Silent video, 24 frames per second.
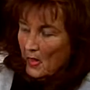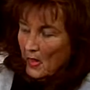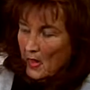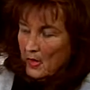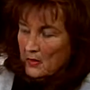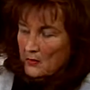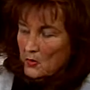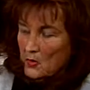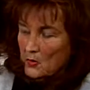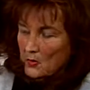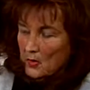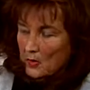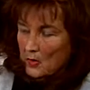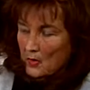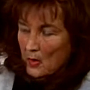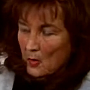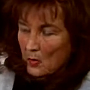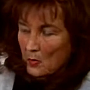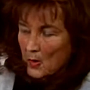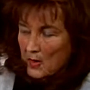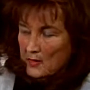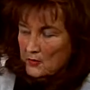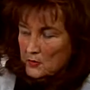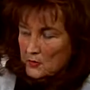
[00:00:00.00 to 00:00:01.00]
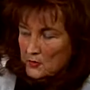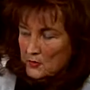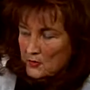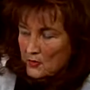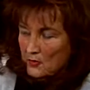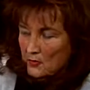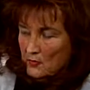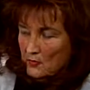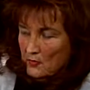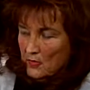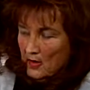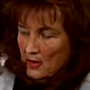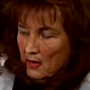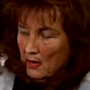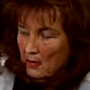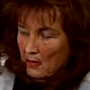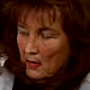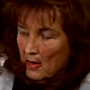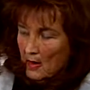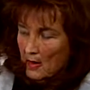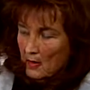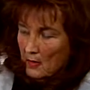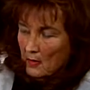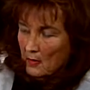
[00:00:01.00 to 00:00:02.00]
And you can go register
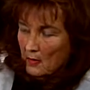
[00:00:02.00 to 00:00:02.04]
there and